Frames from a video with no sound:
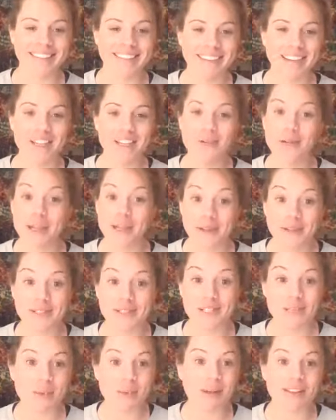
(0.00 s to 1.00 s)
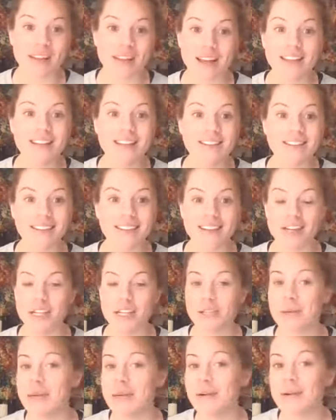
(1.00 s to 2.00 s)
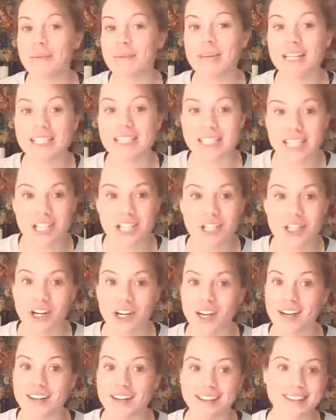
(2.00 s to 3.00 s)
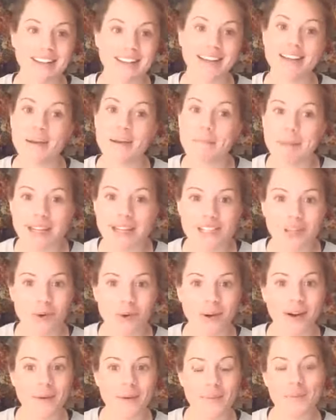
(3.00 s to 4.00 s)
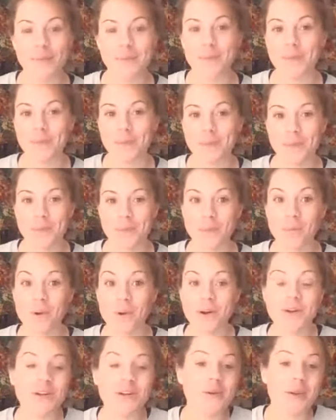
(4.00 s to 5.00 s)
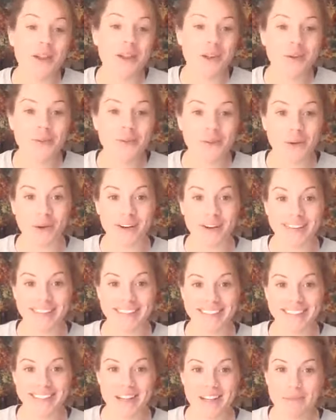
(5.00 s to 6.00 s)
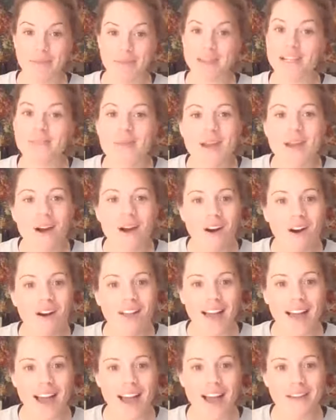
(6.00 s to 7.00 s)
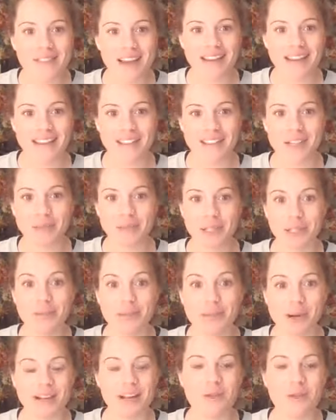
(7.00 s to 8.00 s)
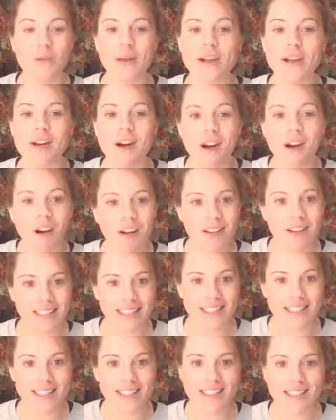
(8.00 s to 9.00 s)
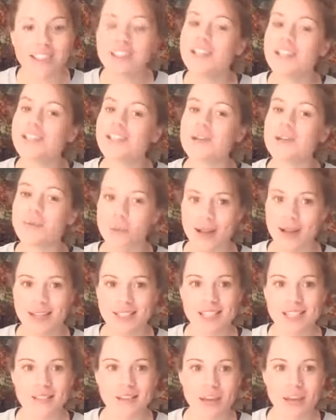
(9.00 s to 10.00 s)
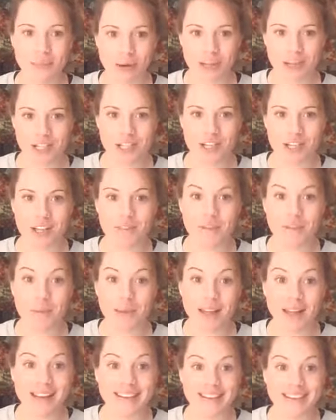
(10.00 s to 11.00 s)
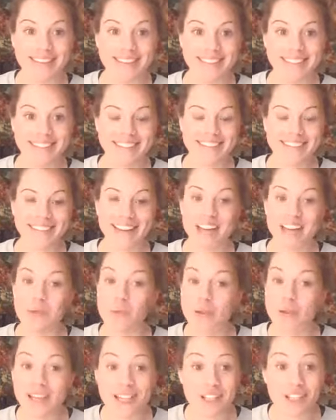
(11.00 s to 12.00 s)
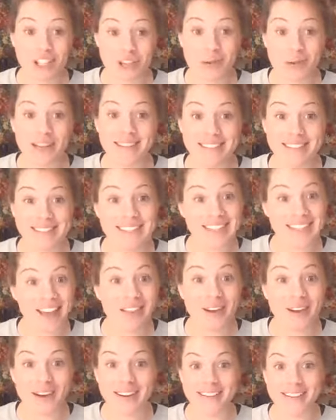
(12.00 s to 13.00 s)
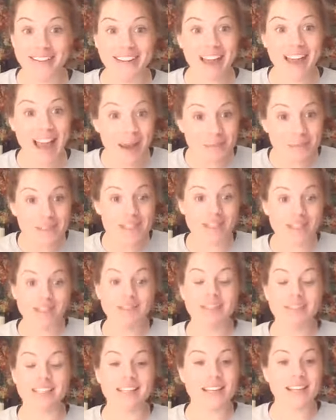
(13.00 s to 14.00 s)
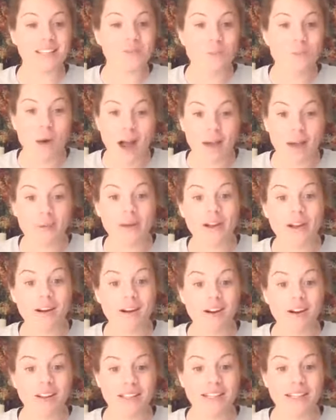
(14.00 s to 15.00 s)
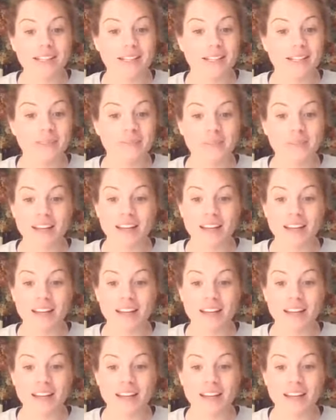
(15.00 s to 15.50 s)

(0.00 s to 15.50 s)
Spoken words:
Are you here to spread light? Are you here to be a teacher and a mentor? What are you here for? Because we all have that inner blueprint, and we are all here to raise the vibration of the planet. And we can do it together. Absolutely. That's why we are all here.